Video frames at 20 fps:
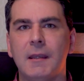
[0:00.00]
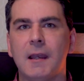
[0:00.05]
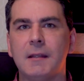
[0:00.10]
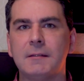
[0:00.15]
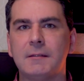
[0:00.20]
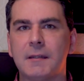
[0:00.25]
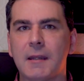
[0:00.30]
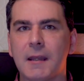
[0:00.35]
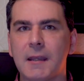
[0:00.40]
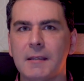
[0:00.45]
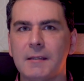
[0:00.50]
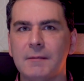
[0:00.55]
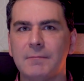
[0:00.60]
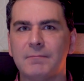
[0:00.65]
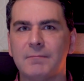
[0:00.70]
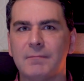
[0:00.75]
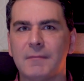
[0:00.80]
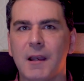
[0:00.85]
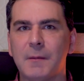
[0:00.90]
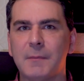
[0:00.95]
And today
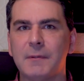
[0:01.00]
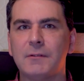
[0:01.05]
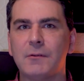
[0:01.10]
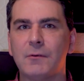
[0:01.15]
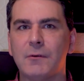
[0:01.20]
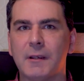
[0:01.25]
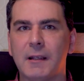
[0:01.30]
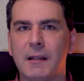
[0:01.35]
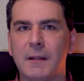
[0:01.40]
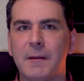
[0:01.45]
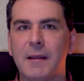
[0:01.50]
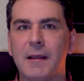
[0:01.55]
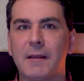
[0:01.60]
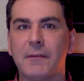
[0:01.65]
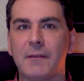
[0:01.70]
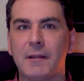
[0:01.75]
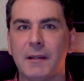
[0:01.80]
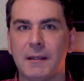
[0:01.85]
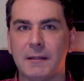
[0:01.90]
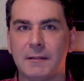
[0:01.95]
I'll be talking
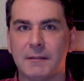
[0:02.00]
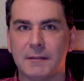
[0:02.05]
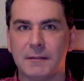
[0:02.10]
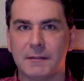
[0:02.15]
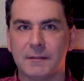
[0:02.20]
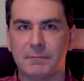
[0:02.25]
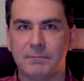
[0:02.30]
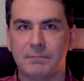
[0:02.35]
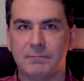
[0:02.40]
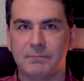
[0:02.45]
about this.